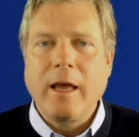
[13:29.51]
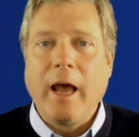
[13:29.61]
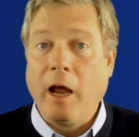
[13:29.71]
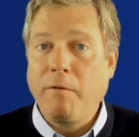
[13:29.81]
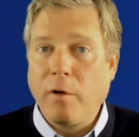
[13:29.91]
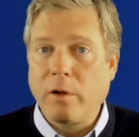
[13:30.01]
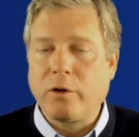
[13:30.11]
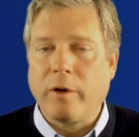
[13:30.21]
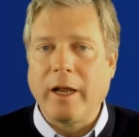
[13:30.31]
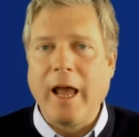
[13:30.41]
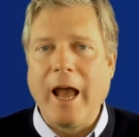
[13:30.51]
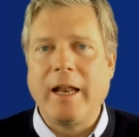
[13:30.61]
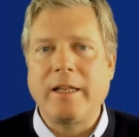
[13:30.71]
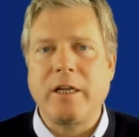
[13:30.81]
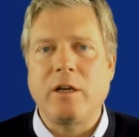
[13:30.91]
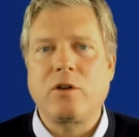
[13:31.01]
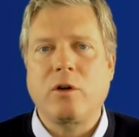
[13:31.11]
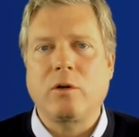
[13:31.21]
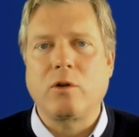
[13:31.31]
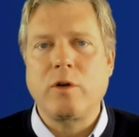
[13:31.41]
and faltering at its
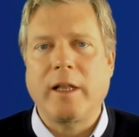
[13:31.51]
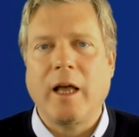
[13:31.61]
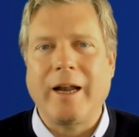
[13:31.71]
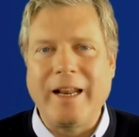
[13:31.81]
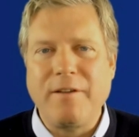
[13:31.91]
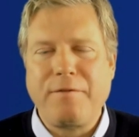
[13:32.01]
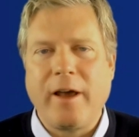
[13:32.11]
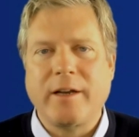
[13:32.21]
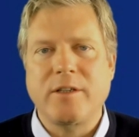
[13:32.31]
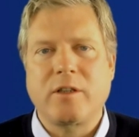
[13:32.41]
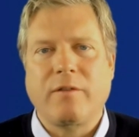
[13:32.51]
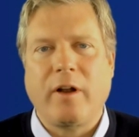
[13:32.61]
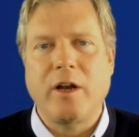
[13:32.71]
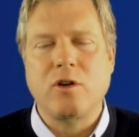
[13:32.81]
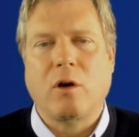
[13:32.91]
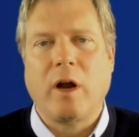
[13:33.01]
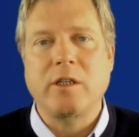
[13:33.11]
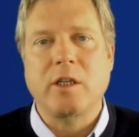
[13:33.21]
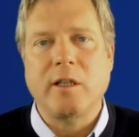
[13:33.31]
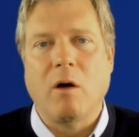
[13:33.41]
internal trend line, in effect, since the financial
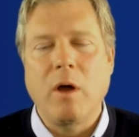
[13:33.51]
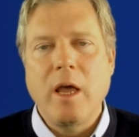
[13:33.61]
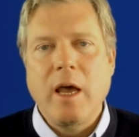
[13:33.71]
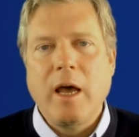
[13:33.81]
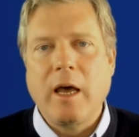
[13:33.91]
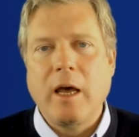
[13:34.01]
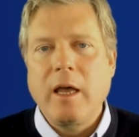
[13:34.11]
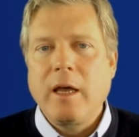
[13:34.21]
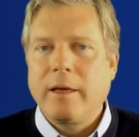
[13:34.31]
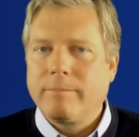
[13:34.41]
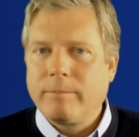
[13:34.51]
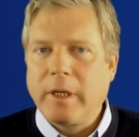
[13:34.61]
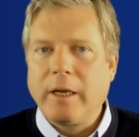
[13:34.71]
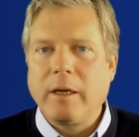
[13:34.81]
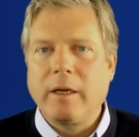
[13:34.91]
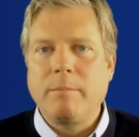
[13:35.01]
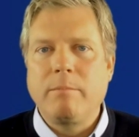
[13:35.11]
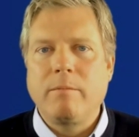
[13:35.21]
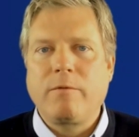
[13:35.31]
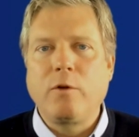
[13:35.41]
crisis low.
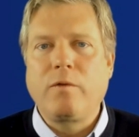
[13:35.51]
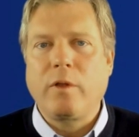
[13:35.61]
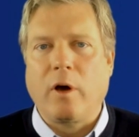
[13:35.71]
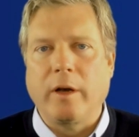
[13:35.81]
Food for thought.